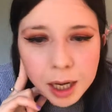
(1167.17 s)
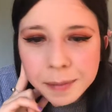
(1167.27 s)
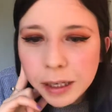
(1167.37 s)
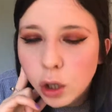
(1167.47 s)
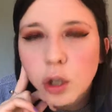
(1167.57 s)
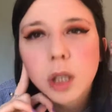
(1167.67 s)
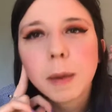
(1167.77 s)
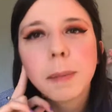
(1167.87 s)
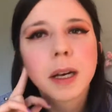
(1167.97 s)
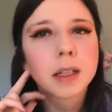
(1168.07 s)
I mean, it could just
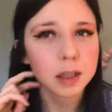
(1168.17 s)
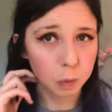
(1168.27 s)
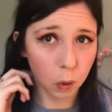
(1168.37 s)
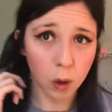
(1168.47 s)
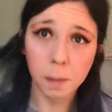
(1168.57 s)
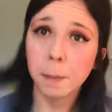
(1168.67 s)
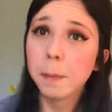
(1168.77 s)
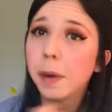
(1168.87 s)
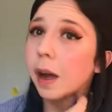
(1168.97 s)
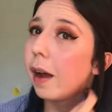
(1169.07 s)
be because it's warm,
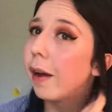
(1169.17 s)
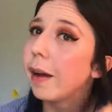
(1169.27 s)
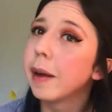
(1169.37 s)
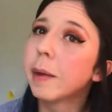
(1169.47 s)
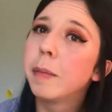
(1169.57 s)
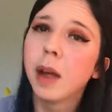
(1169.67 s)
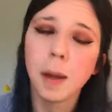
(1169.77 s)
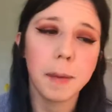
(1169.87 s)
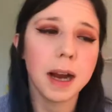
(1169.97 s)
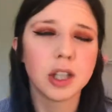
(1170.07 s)
but
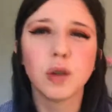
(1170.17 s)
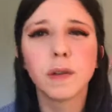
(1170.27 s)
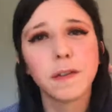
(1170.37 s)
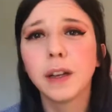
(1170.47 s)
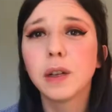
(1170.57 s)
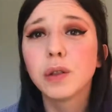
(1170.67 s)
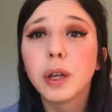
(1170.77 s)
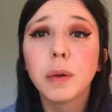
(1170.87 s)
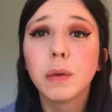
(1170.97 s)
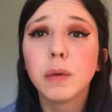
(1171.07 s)
I actually don't feel
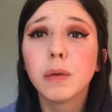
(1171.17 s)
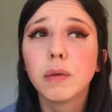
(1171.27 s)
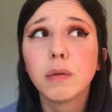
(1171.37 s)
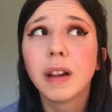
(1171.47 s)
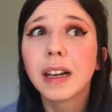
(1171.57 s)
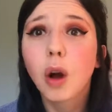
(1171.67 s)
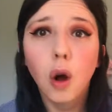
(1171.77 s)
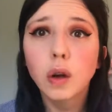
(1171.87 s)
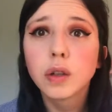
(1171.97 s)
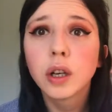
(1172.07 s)
too like
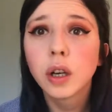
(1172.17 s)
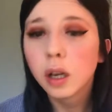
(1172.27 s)
hot.